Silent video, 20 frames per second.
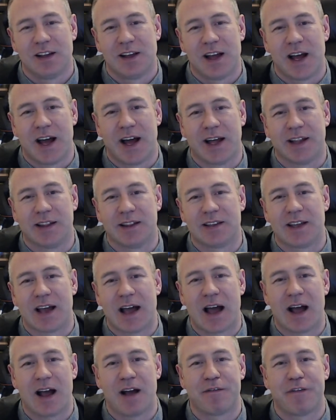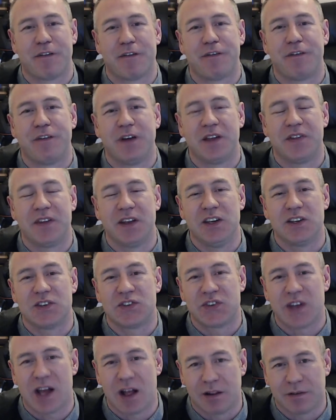and have faith in
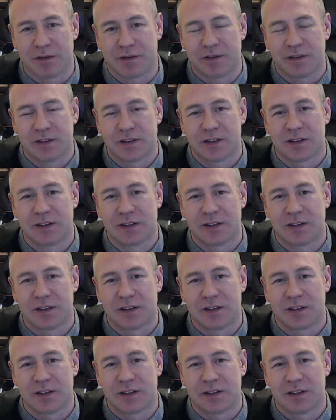yourself.